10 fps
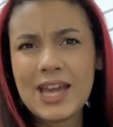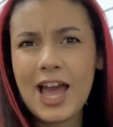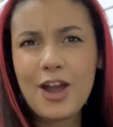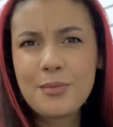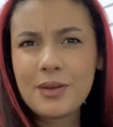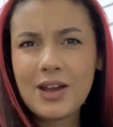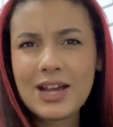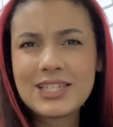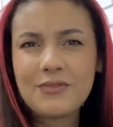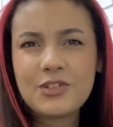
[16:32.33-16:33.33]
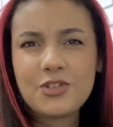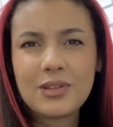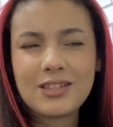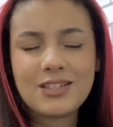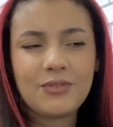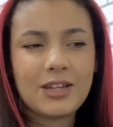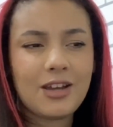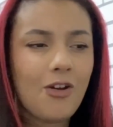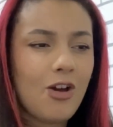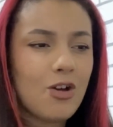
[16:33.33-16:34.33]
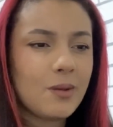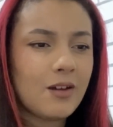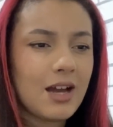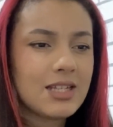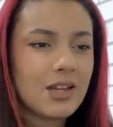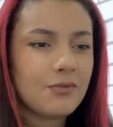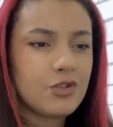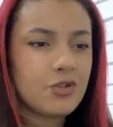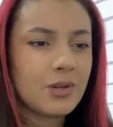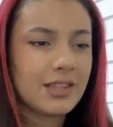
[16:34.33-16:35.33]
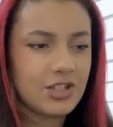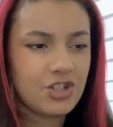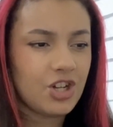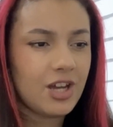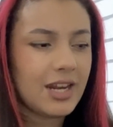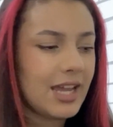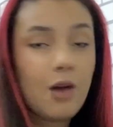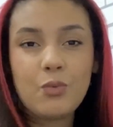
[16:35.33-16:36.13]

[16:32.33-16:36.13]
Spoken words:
yeah, I hope you guys have enjoyed this video. I hope you guys have enjoyed this journey.